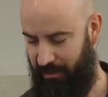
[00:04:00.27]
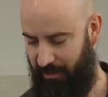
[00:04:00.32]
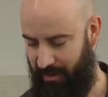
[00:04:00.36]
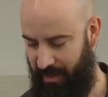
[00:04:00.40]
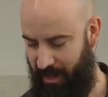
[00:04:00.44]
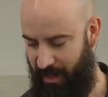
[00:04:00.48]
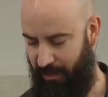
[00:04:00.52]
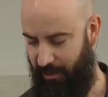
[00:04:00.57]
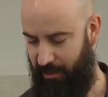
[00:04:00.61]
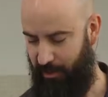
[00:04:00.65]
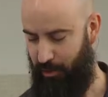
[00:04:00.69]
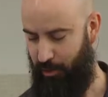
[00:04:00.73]

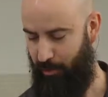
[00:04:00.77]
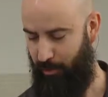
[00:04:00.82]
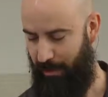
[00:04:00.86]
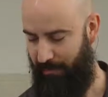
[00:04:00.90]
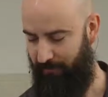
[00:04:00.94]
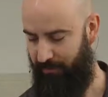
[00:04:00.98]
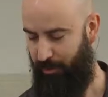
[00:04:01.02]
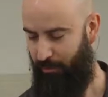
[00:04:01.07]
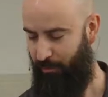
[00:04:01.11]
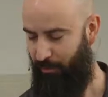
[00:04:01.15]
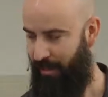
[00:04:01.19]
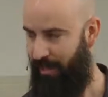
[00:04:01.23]
acknowledge you
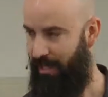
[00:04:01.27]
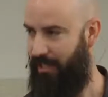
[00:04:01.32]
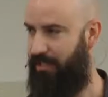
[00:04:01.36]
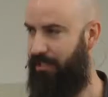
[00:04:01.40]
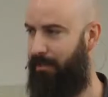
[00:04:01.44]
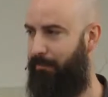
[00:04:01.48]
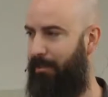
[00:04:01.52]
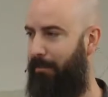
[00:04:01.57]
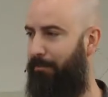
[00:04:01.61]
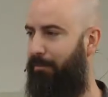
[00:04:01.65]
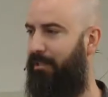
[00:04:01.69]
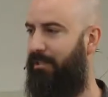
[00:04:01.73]
have the right
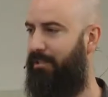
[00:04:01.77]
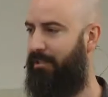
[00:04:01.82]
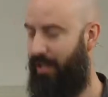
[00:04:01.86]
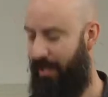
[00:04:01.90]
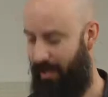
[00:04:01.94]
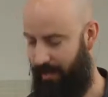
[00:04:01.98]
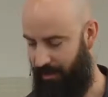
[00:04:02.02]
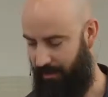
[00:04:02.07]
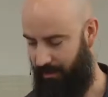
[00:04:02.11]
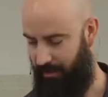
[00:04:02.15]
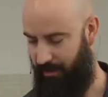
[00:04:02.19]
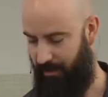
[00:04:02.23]
to be
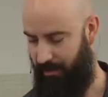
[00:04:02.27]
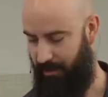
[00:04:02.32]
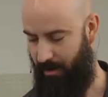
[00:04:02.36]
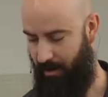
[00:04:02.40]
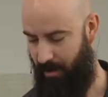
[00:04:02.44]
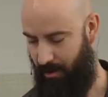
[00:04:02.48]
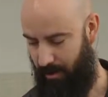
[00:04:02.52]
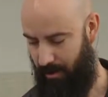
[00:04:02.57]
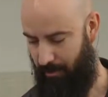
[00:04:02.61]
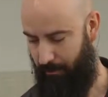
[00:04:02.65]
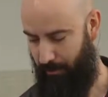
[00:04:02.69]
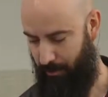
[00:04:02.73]
platonically
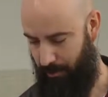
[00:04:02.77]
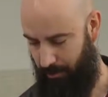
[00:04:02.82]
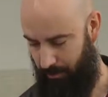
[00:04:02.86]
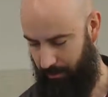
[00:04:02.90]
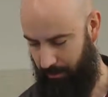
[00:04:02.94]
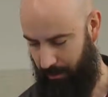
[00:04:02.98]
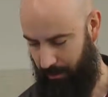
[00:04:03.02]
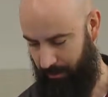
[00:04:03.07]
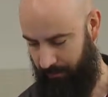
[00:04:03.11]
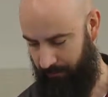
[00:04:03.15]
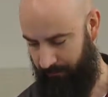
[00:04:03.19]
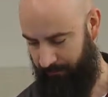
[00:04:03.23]

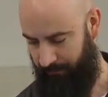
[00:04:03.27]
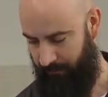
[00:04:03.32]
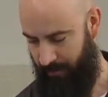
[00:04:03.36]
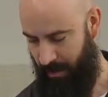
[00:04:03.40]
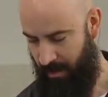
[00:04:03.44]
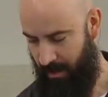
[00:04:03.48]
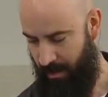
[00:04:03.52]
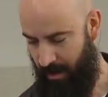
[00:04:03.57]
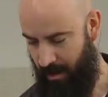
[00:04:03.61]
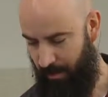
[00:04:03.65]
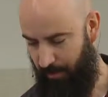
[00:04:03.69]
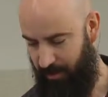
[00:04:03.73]
heartbroken.
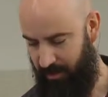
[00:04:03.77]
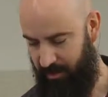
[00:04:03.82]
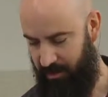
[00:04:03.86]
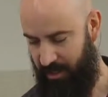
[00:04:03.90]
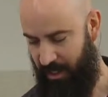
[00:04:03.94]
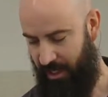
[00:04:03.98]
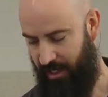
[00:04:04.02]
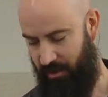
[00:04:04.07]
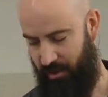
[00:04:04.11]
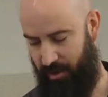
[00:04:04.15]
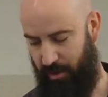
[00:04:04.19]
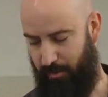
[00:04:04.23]
But it's
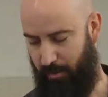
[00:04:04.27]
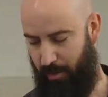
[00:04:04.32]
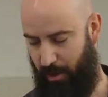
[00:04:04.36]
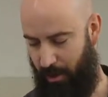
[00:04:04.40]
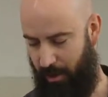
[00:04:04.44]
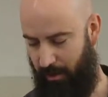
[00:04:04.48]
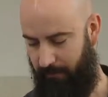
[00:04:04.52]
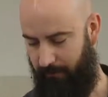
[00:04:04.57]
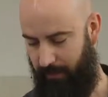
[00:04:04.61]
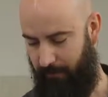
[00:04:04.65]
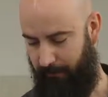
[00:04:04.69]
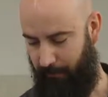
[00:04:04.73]
not just
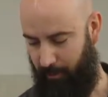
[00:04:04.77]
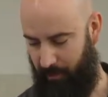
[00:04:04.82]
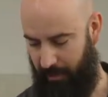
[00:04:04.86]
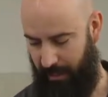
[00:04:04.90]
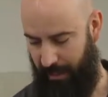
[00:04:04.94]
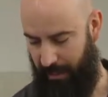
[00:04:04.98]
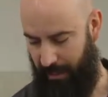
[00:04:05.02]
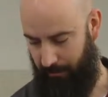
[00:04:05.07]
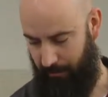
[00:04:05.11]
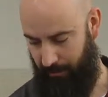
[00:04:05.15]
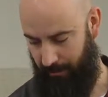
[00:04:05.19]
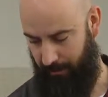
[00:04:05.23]
part of our
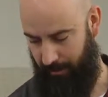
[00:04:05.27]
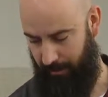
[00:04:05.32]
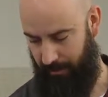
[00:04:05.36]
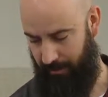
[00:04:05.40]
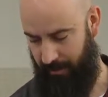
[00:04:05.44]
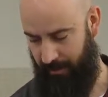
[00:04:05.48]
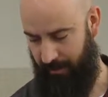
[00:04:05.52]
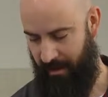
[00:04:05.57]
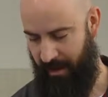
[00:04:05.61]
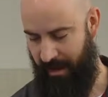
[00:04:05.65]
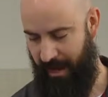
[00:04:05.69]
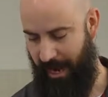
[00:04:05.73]

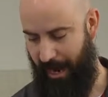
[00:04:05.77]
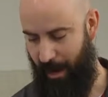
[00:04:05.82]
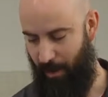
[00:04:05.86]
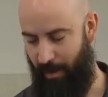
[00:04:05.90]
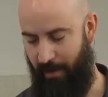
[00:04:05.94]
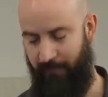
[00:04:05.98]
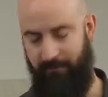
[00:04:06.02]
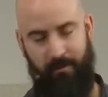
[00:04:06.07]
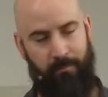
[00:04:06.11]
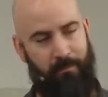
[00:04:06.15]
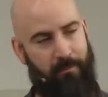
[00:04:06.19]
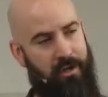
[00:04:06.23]
vocabulary.
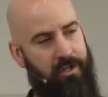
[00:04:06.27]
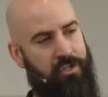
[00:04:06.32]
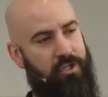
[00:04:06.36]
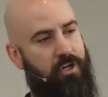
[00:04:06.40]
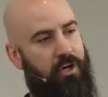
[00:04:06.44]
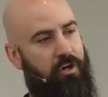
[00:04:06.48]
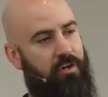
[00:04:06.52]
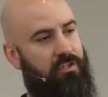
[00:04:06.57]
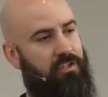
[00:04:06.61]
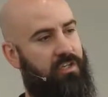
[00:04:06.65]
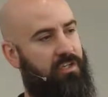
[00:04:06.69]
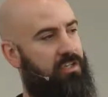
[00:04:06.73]
However much
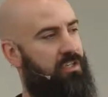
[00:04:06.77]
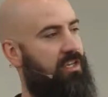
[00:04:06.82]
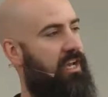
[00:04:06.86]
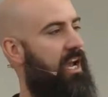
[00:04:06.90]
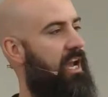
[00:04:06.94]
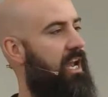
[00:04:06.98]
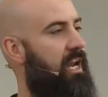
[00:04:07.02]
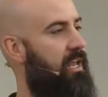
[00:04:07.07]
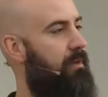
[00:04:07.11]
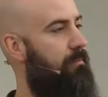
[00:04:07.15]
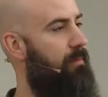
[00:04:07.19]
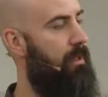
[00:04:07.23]
our
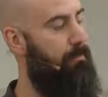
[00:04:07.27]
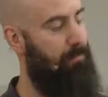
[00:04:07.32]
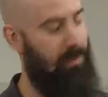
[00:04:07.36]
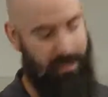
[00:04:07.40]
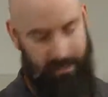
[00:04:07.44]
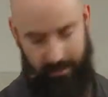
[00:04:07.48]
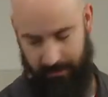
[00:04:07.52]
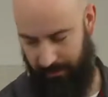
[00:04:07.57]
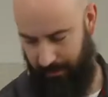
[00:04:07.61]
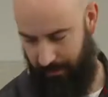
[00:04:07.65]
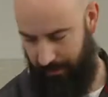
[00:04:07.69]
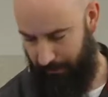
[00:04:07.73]
society may
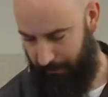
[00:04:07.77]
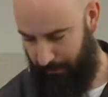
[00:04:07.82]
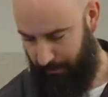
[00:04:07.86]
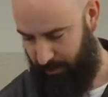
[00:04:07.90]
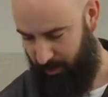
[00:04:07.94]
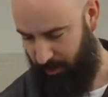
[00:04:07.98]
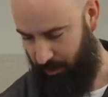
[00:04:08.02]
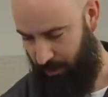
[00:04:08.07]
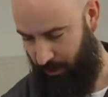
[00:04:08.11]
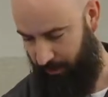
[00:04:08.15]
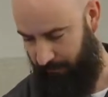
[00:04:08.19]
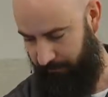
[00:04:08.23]
pay lip
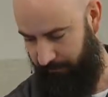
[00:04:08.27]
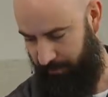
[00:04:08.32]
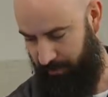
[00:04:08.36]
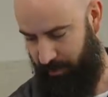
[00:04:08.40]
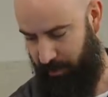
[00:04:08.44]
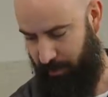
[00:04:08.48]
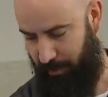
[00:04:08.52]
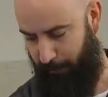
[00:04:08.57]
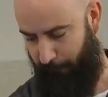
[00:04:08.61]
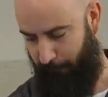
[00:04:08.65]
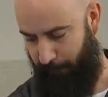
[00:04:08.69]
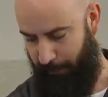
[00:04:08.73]

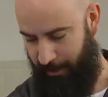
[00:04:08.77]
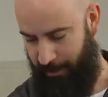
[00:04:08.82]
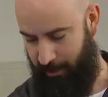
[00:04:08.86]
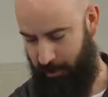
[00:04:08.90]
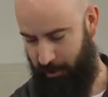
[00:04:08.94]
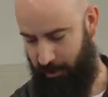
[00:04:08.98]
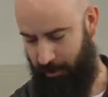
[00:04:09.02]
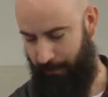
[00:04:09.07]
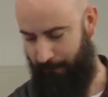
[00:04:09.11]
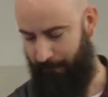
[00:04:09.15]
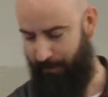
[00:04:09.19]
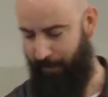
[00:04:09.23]
service to
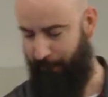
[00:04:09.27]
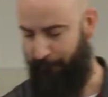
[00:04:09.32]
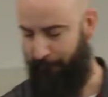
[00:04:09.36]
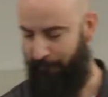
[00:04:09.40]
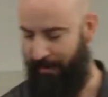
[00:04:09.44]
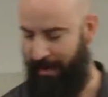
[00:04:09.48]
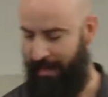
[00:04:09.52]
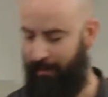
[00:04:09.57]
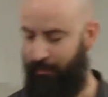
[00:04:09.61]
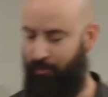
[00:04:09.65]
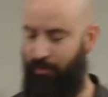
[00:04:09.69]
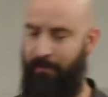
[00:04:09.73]
friendship, the
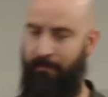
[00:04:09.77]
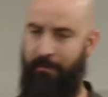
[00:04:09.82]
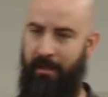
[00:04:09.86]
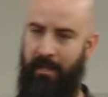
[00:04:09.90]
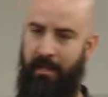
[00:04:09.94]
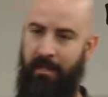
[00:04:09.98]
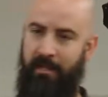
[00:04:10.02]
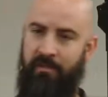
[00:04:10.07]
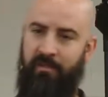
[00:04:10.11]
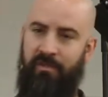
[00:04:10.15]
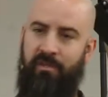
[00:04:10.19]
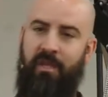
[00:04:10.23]
fact
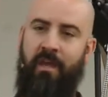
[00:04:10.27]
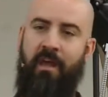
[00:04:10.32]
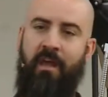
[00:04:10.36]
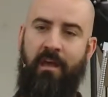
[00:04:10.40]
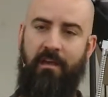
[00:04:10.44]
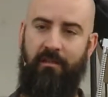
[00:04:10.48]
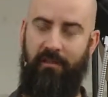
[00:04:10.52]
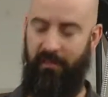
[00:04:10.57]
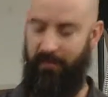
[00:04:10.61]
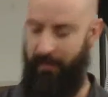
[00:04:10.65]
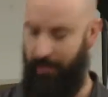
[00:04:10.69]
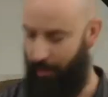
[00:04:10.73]
remains
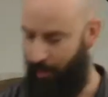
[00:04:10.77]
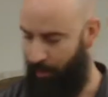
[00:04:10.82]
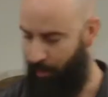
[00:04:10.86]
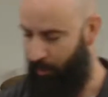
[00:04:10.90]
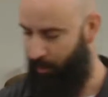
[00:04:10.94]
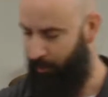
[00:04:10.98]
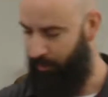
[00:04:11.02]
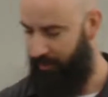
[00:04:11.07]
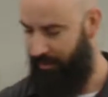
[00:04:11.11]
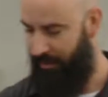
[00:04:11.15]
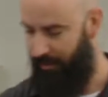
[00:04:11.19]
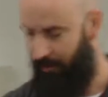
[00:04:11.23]
that the
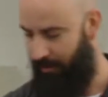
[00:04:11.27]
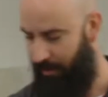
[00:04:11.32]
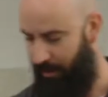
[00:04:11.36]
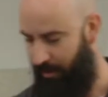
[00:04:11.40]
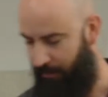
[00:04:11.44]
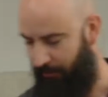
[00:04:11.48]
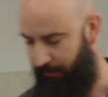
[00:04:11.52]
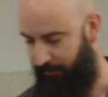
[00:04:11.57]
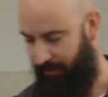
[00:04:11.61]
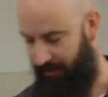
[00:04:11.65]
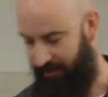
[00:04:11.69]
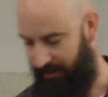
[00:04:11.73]
only
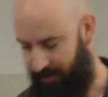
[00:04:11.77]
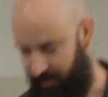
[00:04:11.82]
love it